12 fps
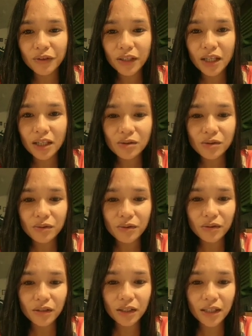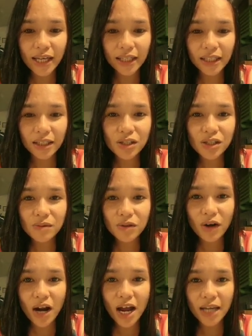forget to like and
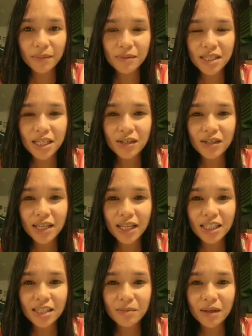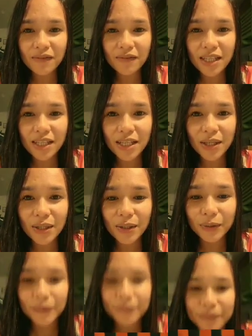subscribe. See you next in my
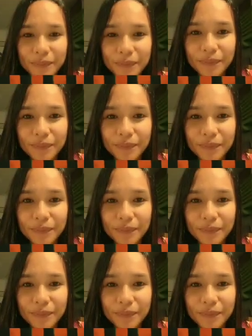video.